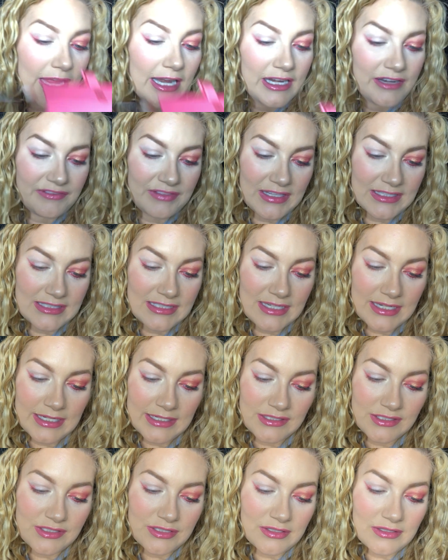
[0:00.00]
And if that's an
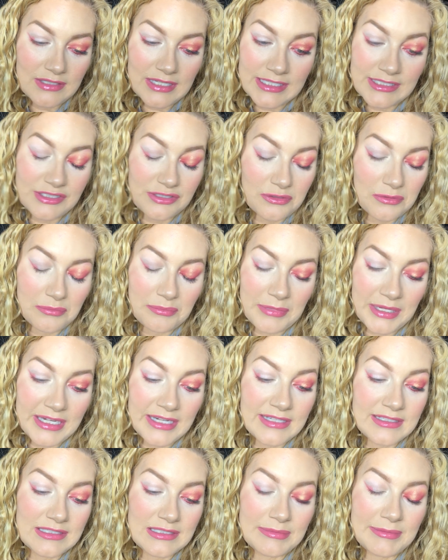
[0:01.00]
insult, I don't mean
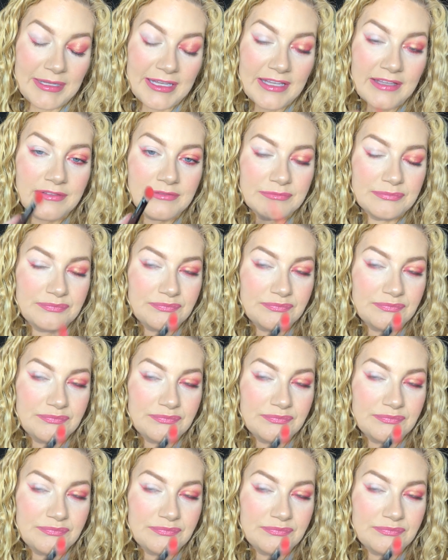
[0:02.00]
it to be.